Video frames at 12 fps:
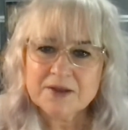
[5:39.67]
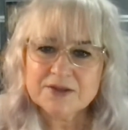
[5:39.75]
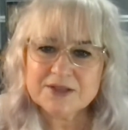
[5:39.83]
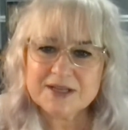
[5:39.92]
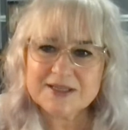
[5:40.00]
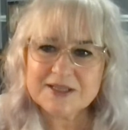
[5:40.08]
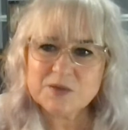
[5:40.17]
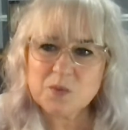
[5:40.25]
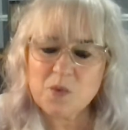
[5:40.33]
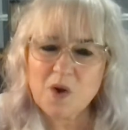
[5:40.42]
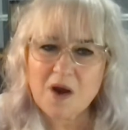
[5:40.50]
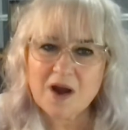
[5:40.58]
So this is
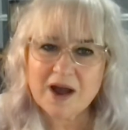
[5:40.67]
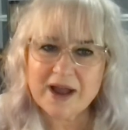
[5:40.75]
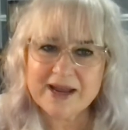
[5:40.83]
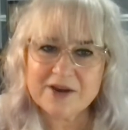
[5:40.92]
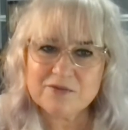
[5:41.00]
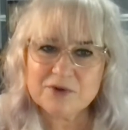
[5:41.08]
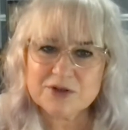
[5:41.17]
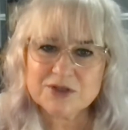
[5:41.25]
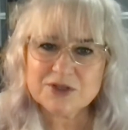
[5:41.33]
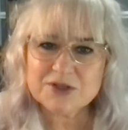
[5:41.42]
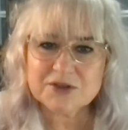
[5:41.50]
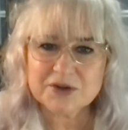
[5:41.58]
why it
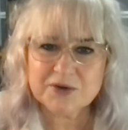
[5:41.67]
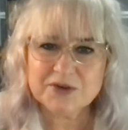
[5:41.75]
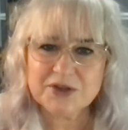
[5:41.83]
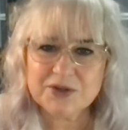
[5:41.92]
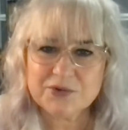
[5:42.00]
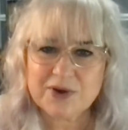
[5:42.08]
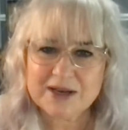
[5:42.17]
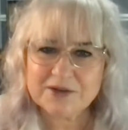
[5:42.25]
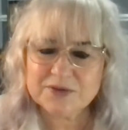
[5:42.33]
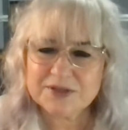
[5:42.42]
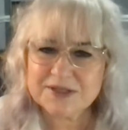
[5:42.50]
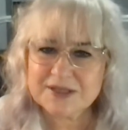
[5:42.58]
runs through the thread
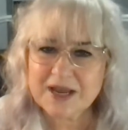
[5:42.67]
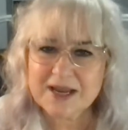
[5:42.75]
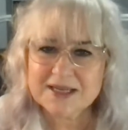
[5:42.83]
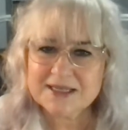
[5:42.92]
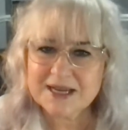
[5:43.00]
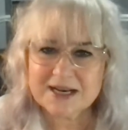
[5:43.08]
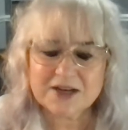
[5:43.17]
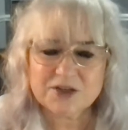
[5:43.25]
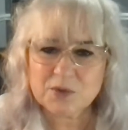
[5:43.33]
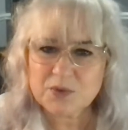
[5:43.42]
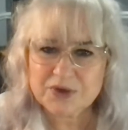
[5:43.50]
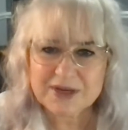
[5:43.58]
of society, and I
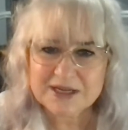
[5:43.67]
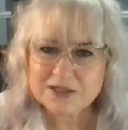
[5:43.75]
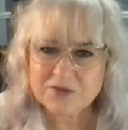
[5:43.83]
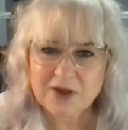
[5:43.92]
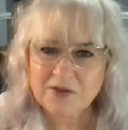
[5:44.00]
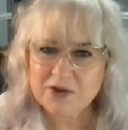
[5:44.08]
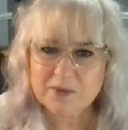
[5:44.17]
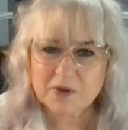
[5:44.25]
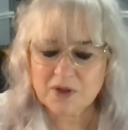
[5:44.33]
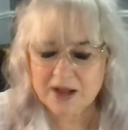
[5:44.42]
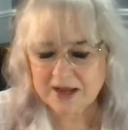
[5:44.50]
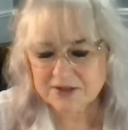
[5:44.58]
don't think it's
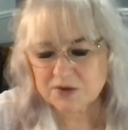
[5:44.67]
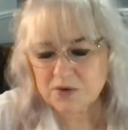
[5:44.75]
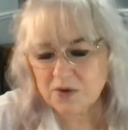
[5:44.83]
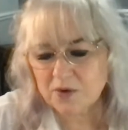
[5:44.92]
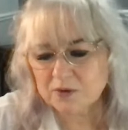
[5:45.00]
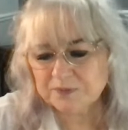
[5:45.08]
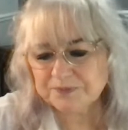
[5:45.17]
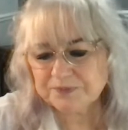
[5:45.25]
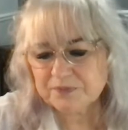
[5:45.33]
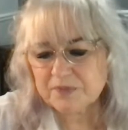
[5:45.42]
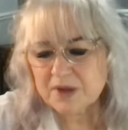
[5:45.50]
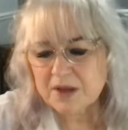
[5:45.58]
valuable at all.
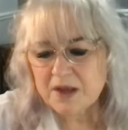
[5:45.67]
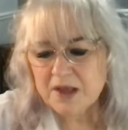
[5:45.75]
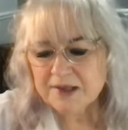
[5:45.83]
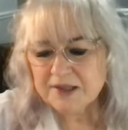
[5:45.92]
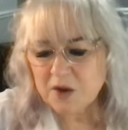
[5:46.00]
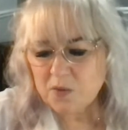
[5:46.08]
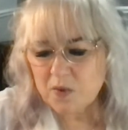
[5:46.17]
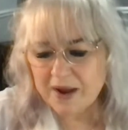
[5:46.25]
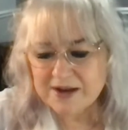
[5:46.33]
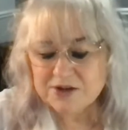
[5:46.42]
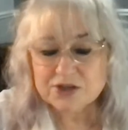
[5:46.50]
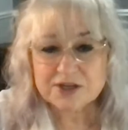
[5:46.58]
Low
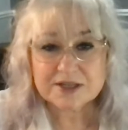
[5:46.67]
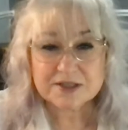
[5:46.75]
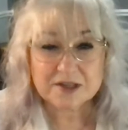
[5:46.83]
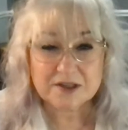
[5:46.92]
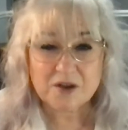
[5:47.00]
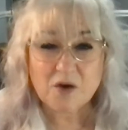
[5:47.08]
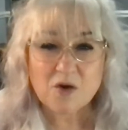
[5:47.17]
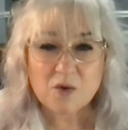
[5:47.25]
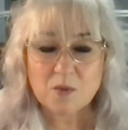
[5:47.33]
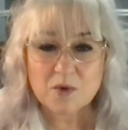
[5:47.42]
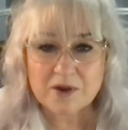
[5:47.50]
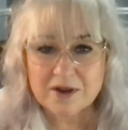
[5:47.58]
wages and
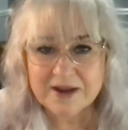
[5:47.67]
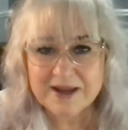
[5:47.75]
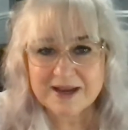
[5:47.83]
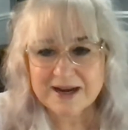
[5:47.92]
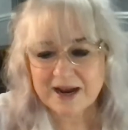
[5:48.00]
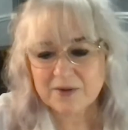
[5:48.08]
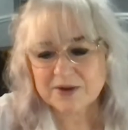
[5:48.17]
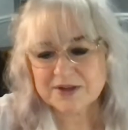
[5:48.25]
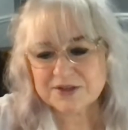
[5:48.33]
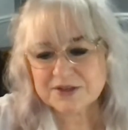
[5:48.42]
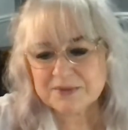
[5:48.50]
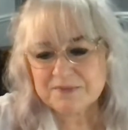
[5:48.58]
long working
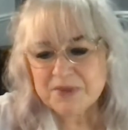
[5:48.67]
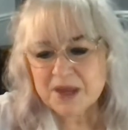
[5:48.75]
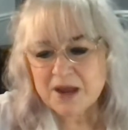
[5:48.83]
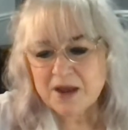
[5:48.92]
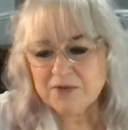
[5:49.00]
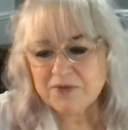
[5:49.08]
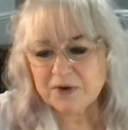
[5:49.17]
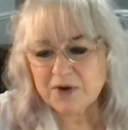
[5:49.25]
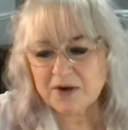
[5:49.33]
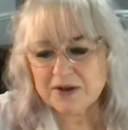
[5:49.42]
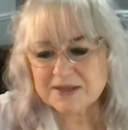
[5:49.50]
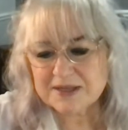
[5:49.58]
hours for
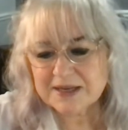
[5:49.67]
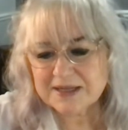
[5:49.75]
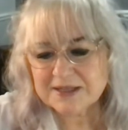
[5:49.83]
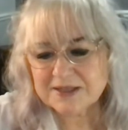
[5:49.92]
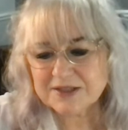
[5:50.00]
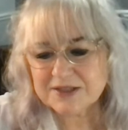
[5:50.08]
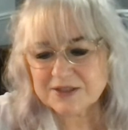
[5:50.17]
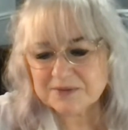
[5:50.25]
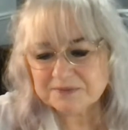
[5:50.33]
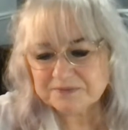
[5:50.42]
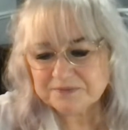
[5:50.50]
artists